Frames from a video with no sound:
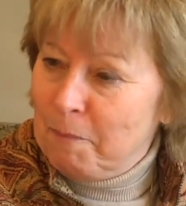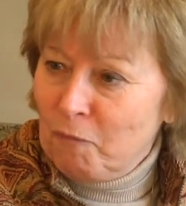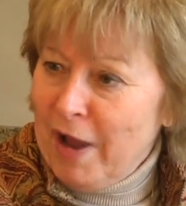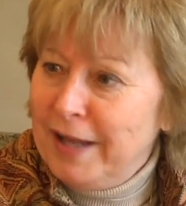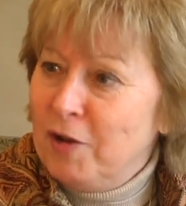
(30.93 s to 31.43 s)

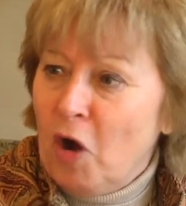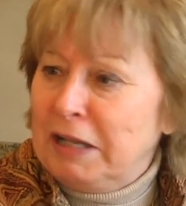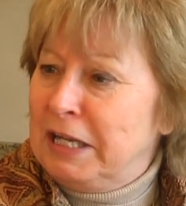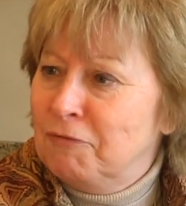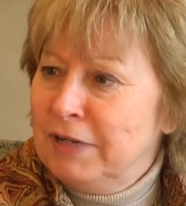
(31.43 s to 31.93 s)
read
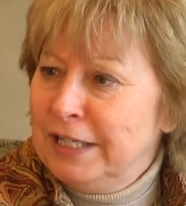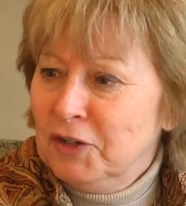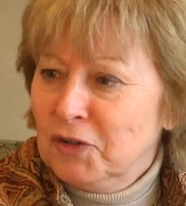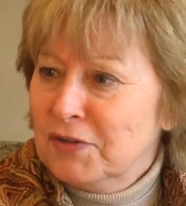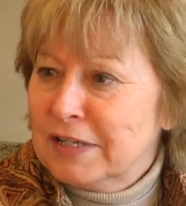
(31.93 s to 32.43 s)
on
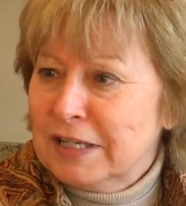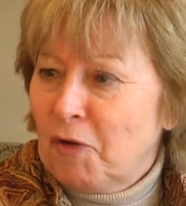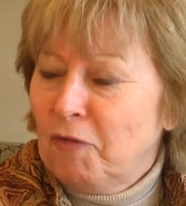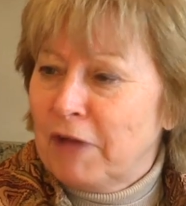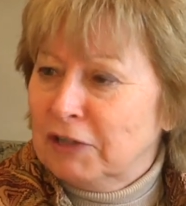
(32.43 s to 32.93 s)
e-readers and
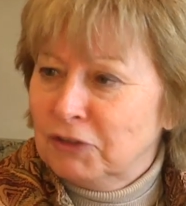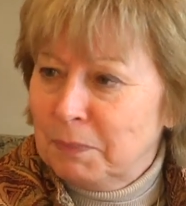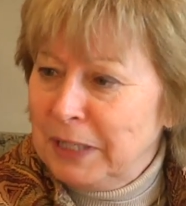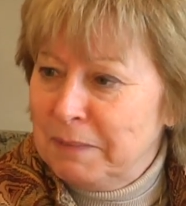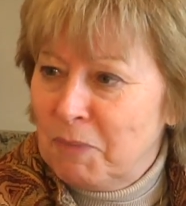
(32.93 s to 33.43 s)

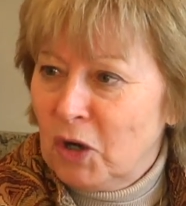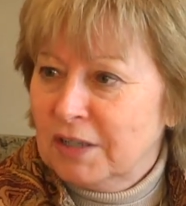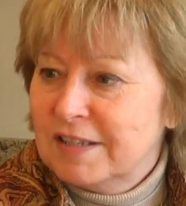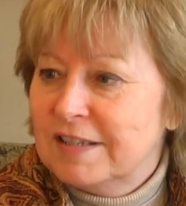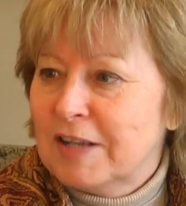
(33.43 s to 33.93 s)
old-fashioned
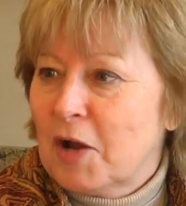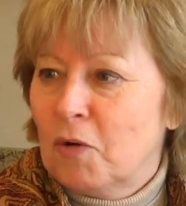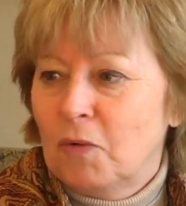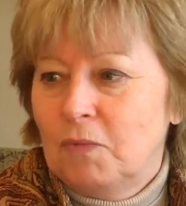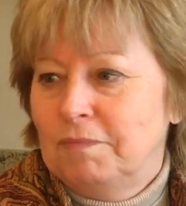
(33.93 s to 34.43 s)
p-books
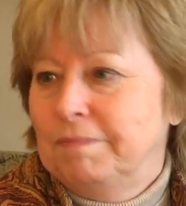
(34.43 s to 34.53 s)
so